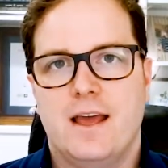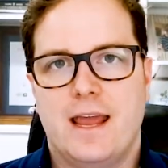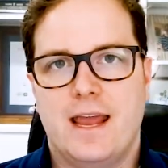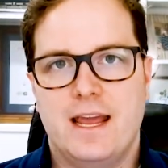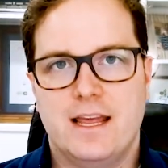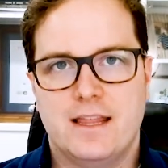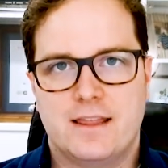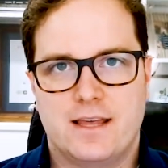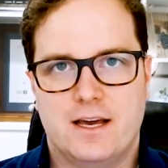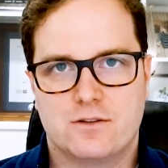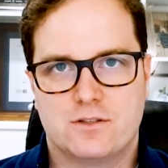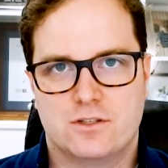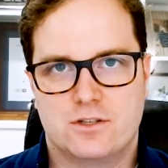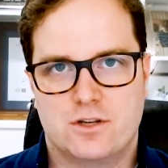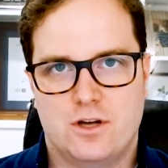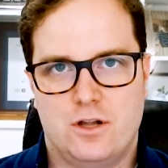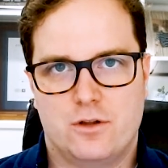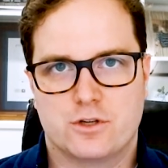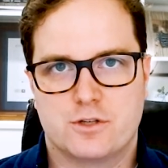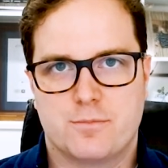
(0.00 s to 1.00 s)

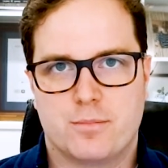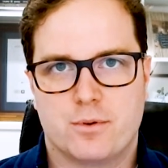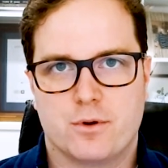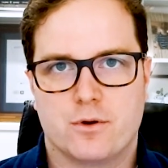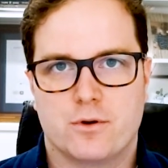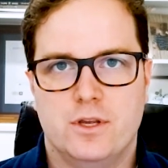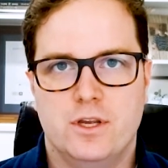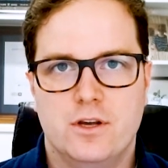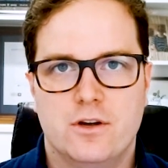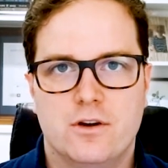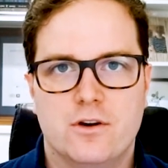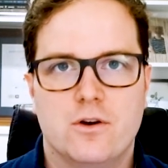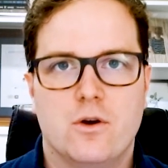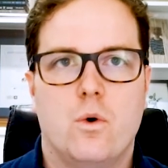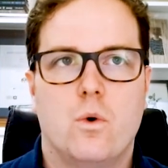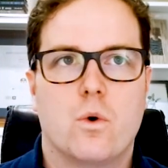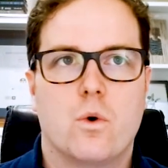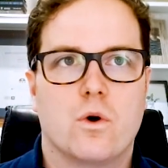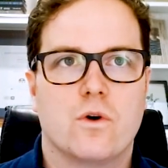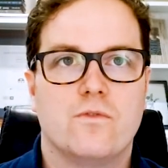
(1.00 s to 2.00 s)
$8,000 per year
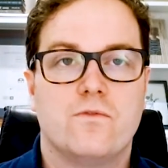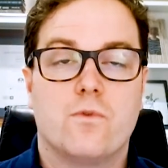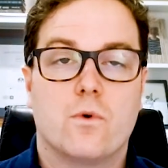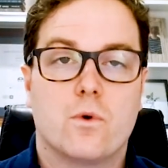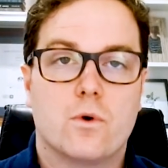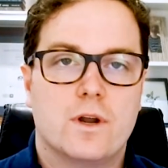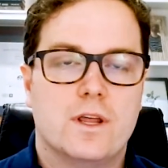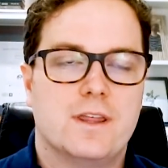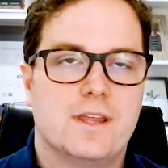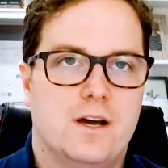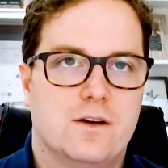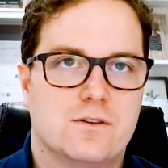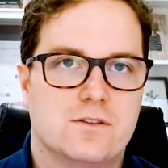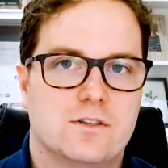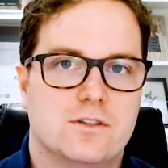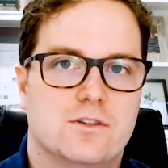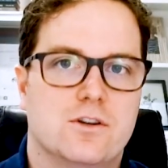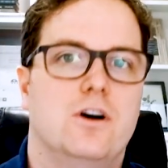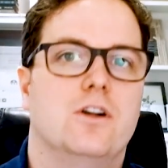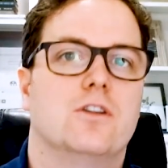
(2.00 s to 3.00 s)
or
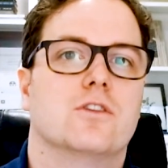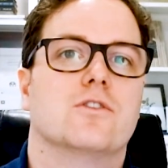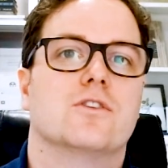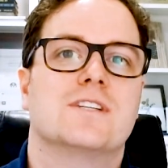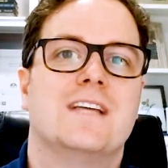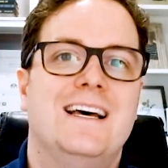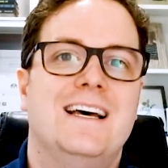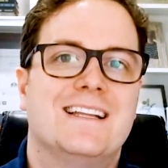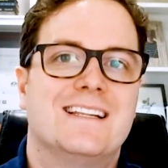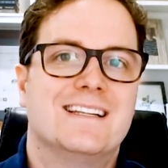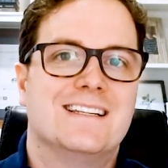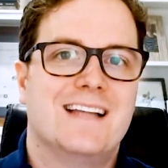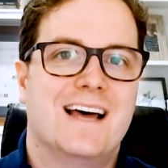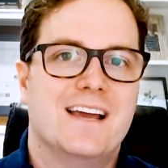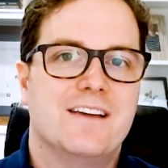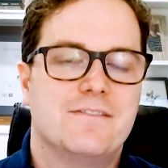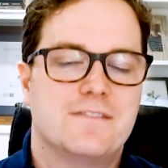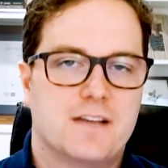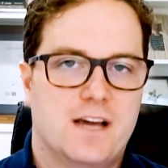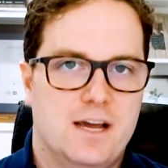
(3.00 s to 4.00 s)
$40,000
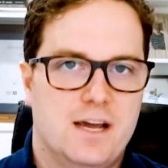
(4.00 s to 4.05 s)
lifetime